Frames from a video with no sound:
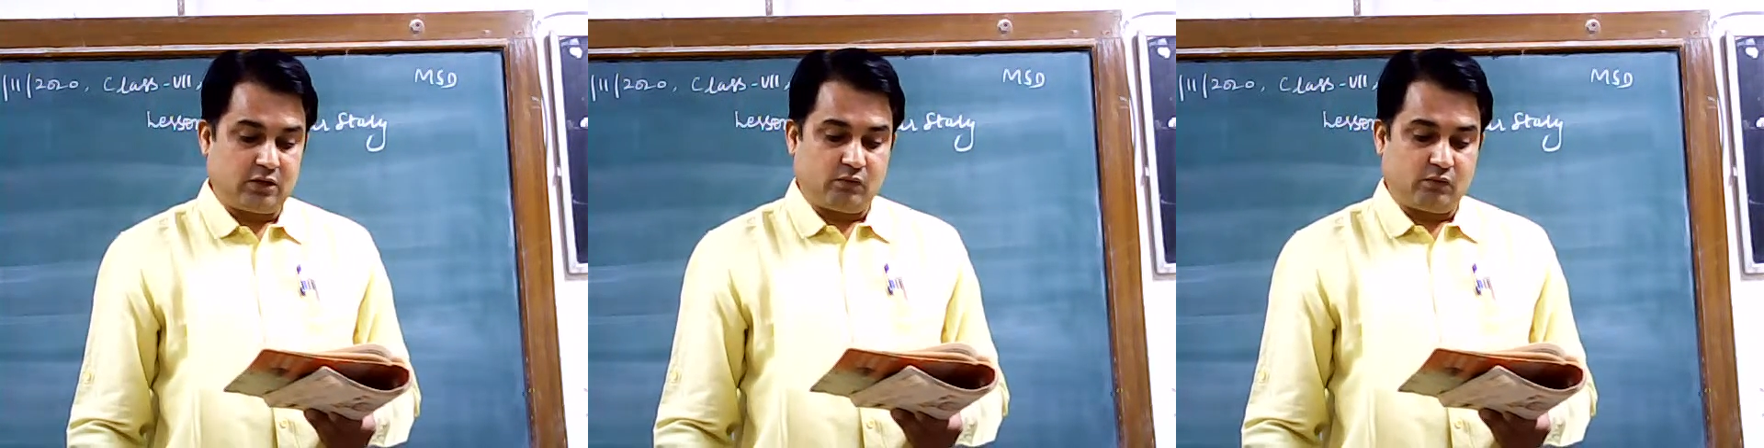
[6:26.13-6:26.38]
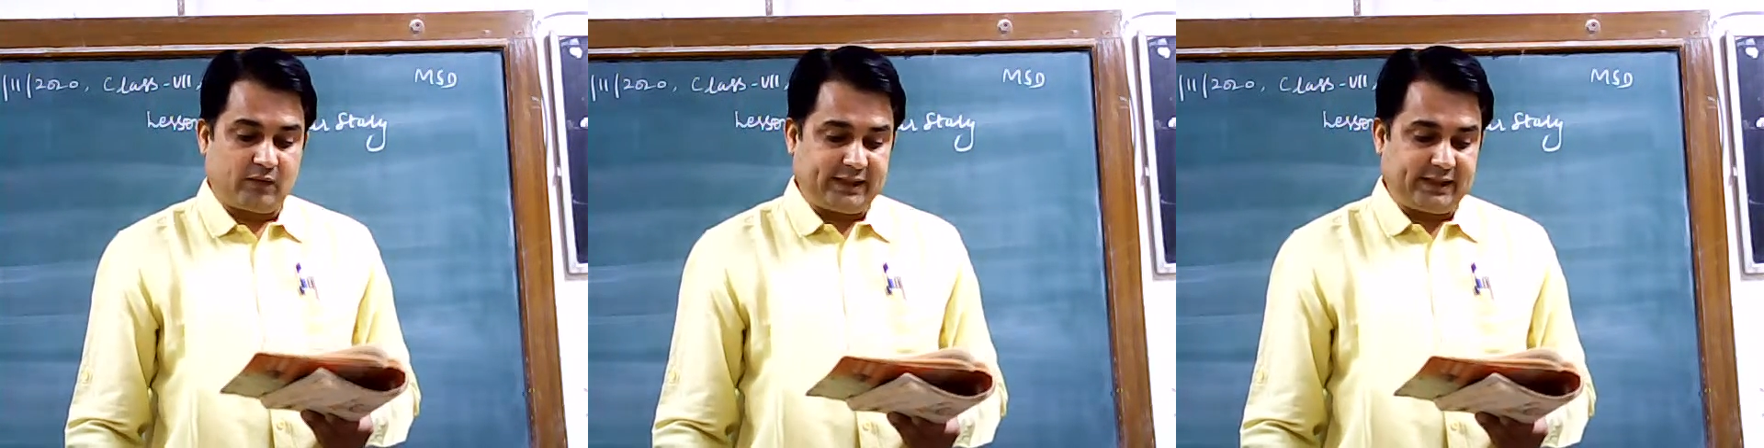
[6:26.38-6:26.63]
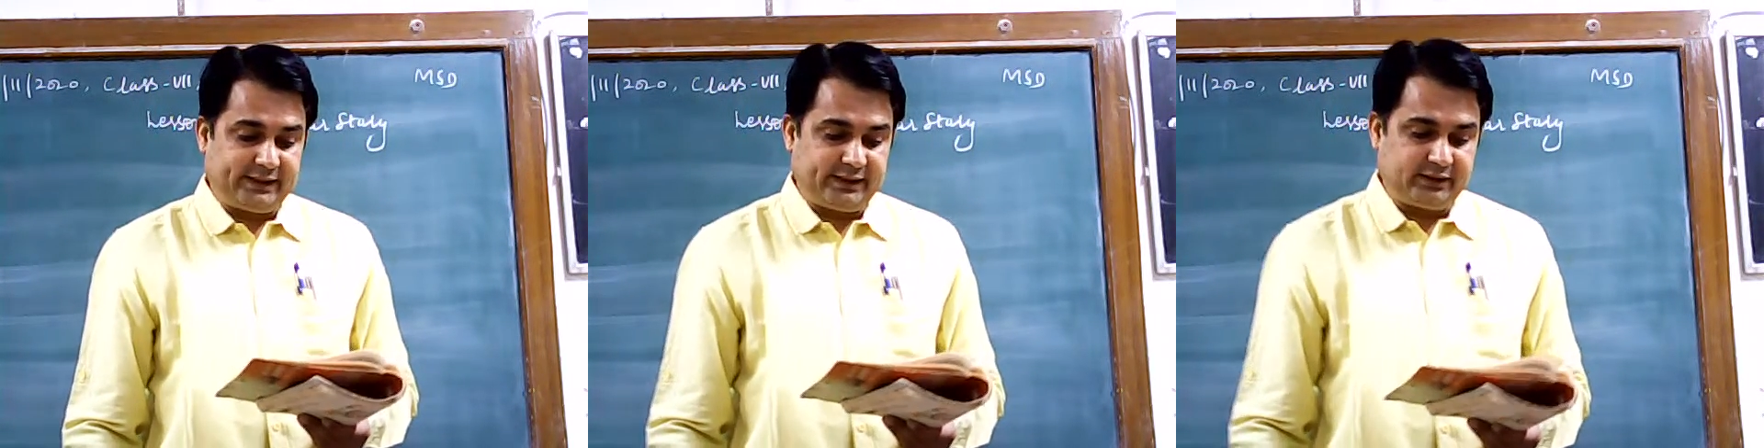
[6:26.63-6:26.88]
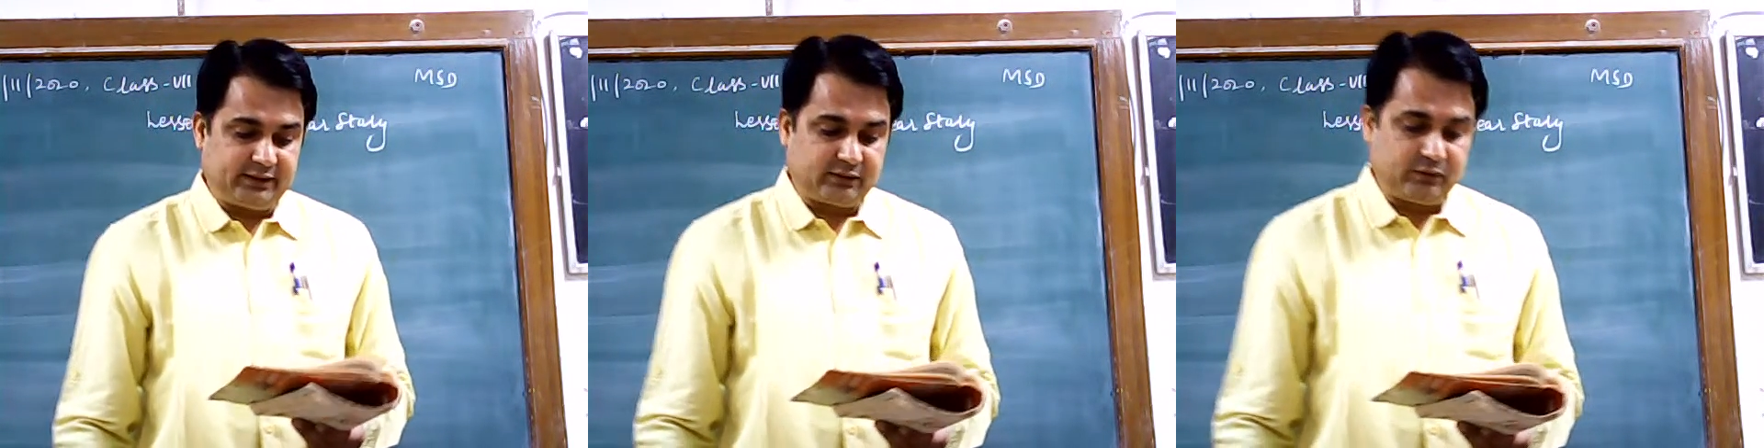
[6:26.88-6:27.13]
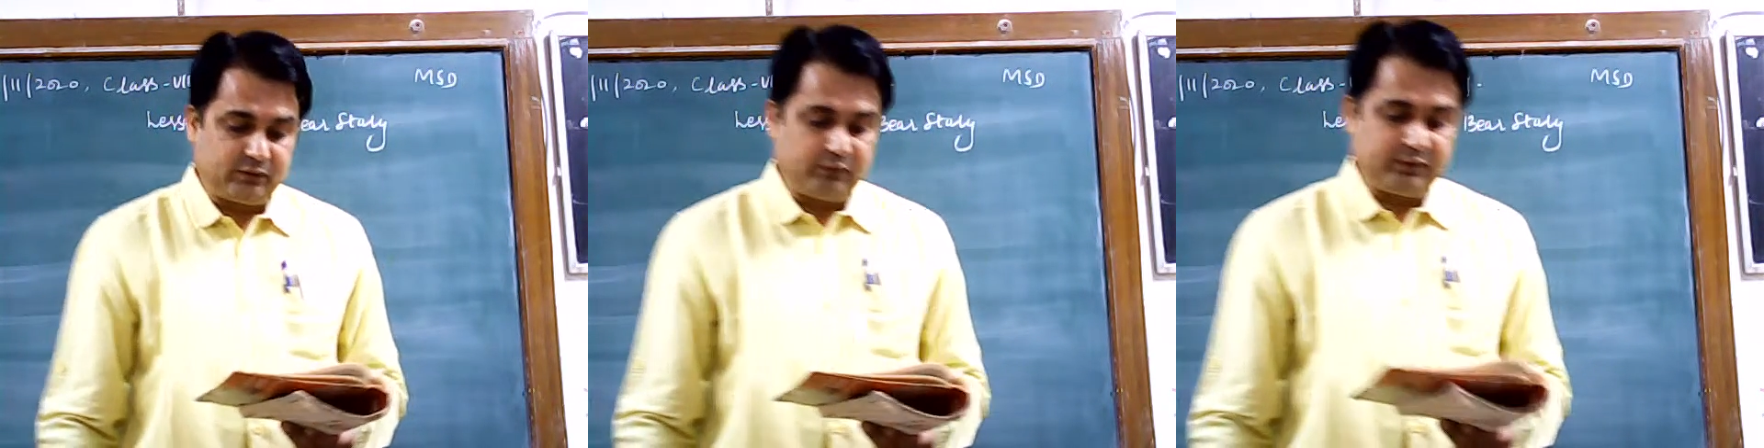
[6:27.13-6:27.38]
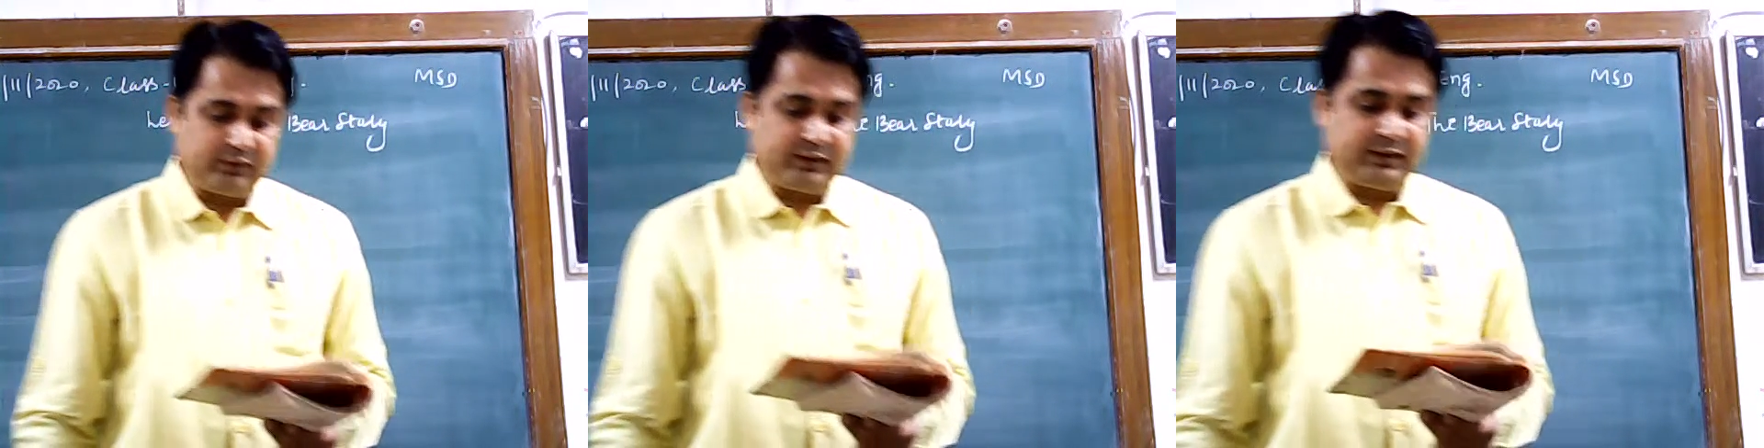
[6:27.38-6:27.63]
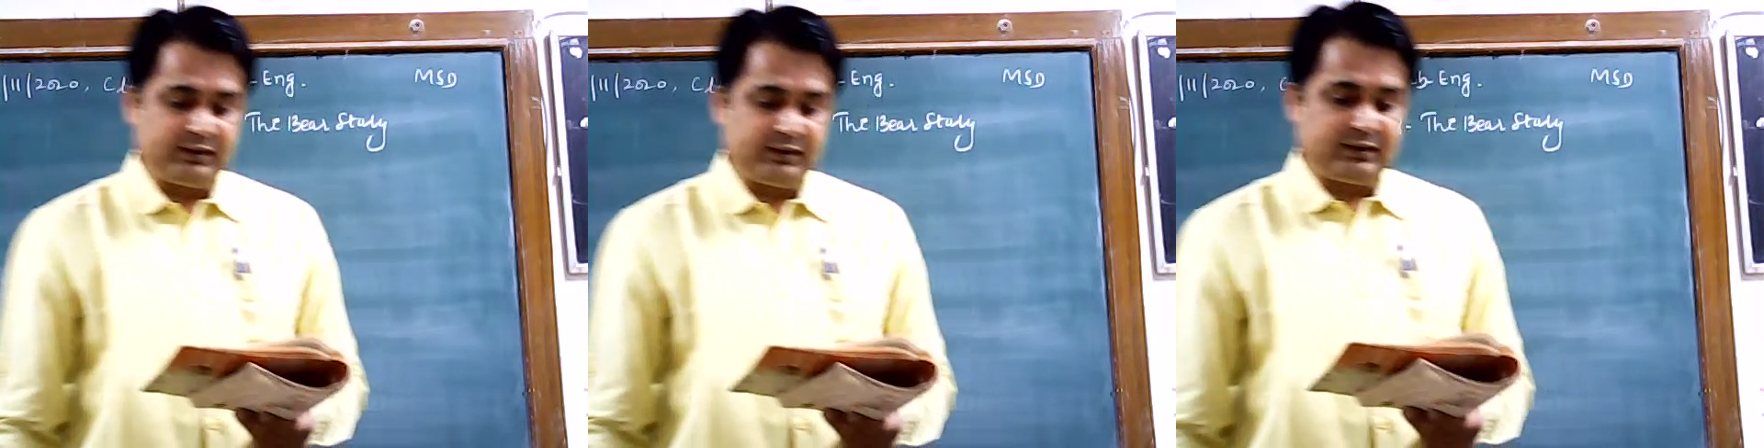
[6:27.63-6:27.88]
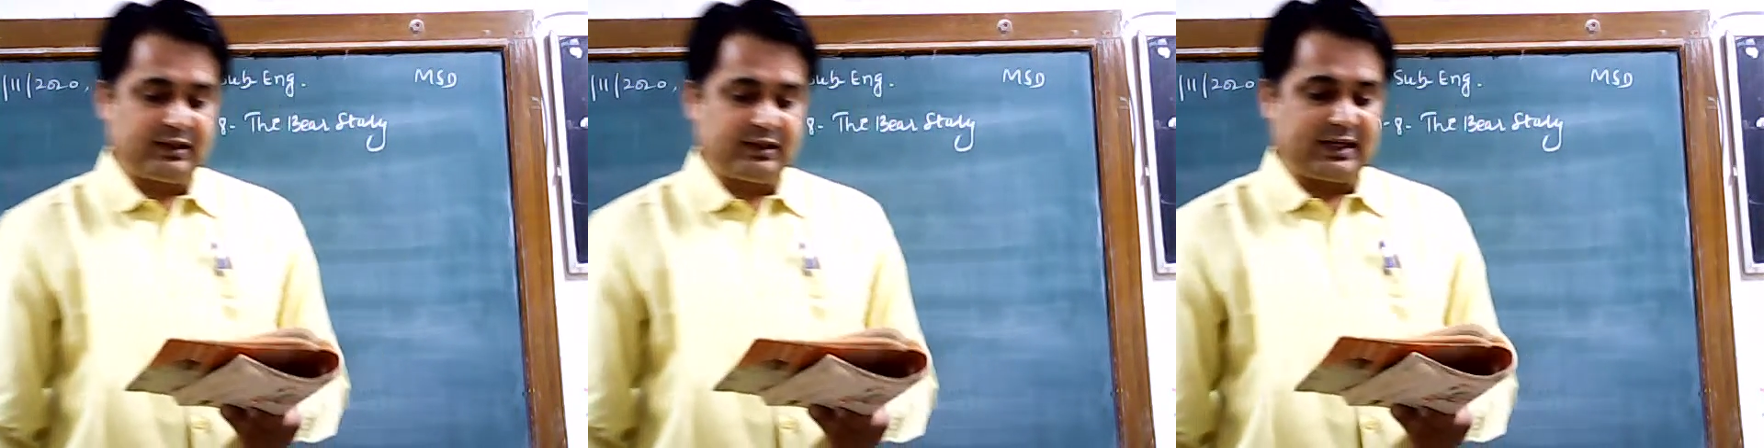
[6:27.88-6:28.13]
Why did the
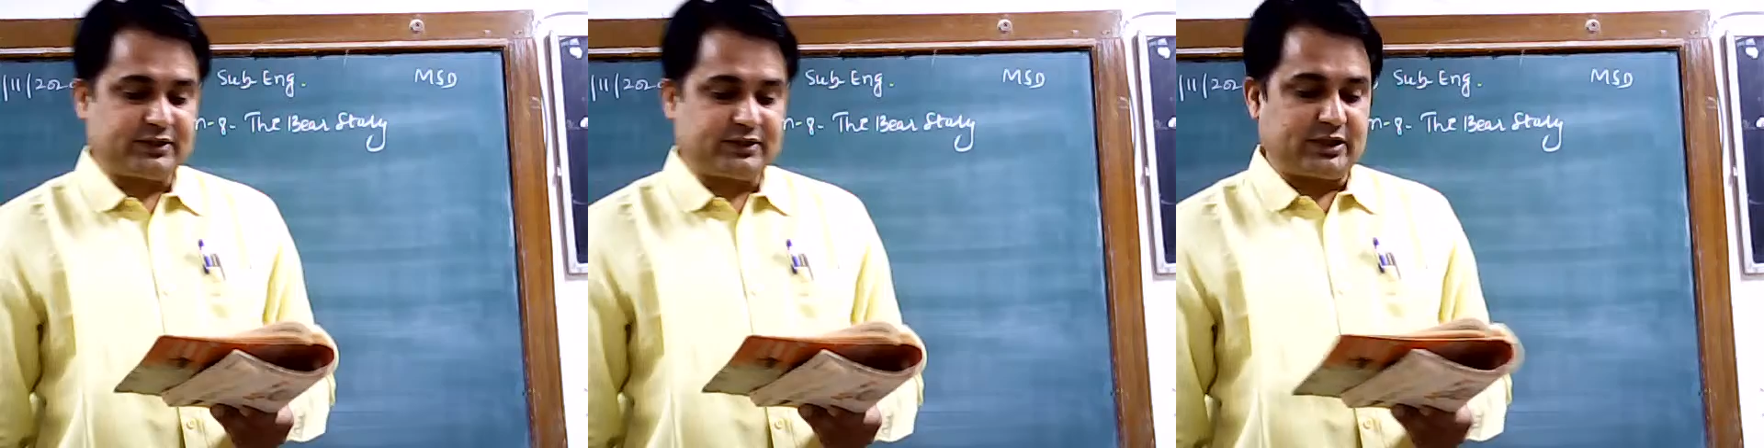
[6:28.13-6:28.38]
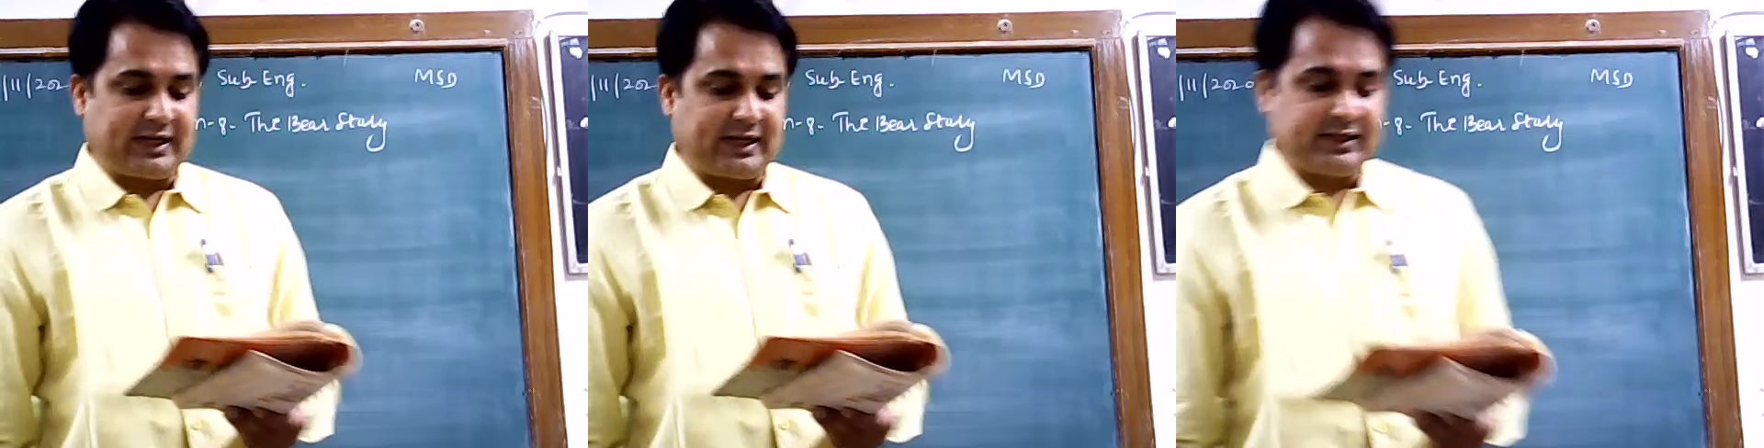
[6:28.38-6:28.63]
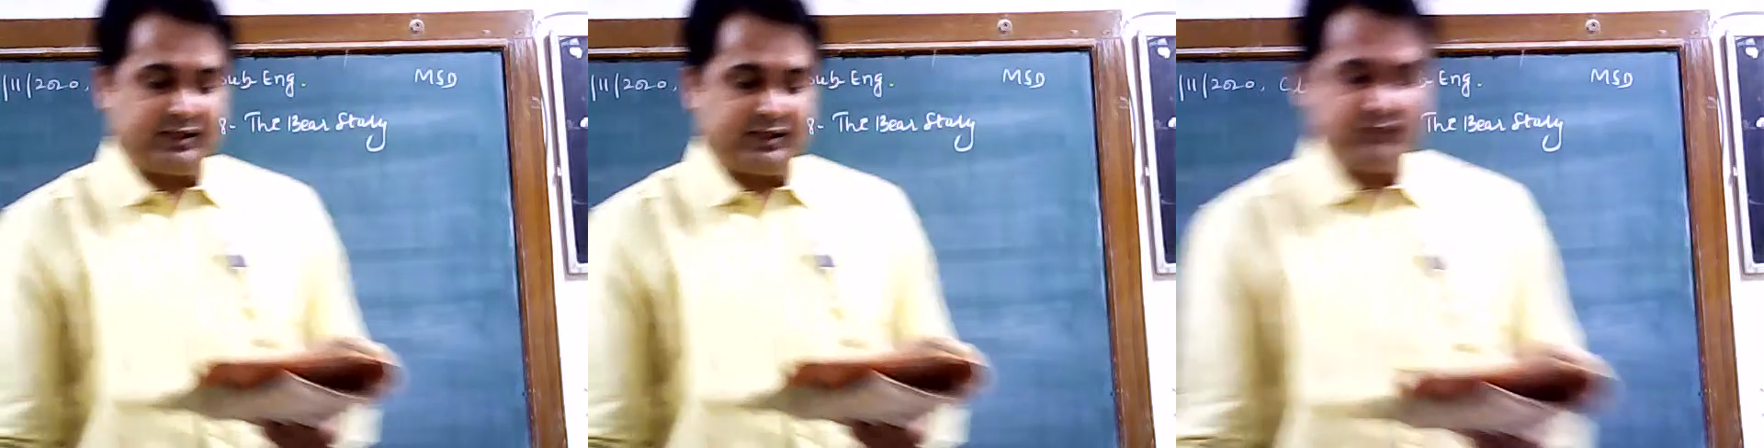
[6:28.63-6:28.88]
cook get angry